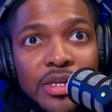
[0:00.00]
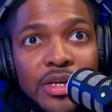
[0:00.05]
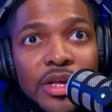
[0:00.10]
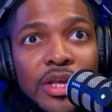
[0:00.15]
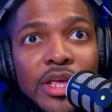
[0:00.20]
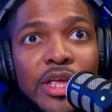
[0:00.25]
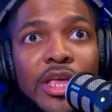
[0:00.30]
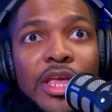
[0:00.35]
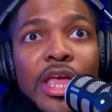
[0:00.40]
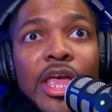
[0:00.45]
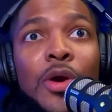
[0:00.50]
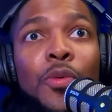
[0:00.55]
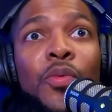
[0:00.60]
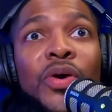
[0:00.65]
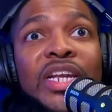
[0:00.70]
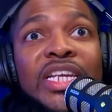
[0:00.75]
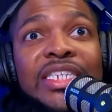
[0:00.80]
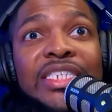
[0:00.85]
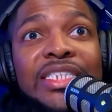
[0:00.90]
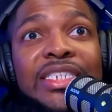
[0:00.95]
Yeah. And
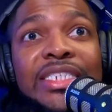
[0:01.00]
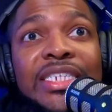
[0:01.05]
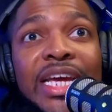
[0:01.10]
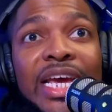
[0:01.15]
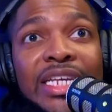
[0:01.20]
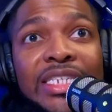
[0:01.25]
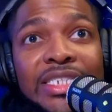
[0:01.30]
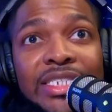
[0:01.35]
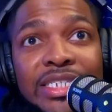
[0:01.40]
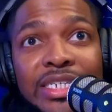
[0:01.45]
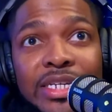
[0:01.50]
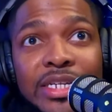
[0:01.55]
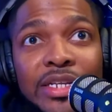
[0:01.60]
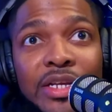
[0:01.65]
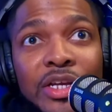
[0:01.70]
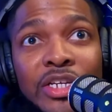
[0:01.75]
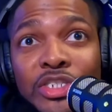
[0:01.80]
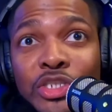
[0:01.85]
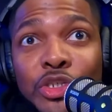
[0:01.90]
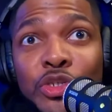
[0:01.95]
when it's tested,
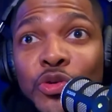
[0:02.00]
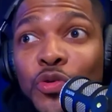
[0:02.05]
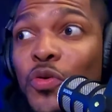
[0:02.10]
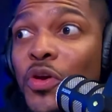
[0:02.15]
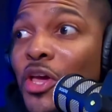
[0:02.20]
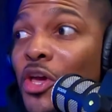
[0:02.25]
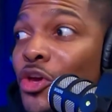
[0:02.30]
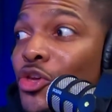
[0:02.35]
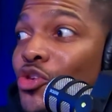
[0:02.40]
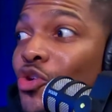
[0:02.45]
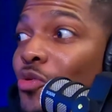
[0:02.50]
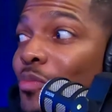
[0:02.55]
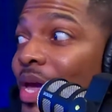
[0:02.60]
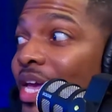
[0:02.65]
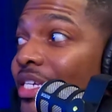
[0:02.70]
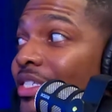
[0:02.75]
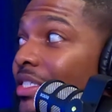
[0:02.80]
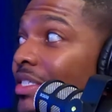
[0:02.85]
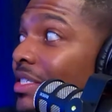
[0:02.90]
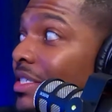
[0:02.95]
because you
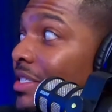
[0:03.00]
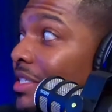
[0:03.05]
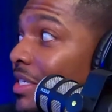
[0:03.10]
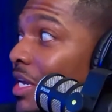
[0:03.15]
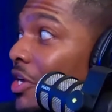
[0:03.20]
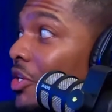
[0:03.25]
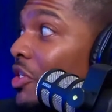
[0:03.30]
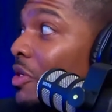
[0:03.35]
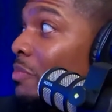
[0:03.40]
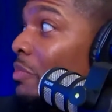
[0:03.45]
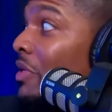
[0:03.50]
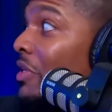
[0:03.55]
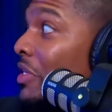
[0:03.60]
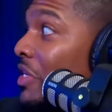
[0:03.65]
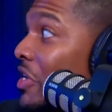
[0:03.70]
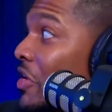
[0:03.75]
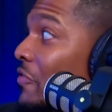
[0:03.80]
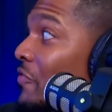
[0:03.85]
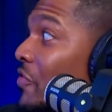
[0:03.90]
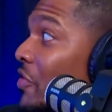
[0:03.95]
may sincerely
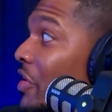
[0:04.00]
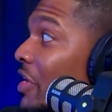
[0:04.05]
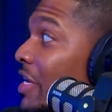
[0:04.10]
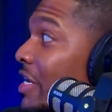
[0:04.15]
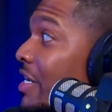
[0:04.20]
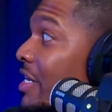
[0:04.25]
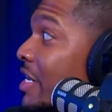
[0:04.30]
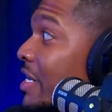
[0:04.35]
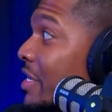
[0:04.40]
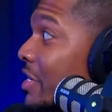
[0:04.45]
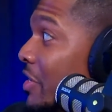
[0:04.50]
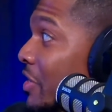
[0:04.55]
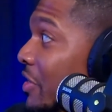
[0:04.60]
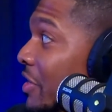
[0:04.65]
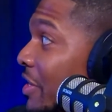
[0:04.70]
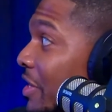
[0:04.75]
believe you're good,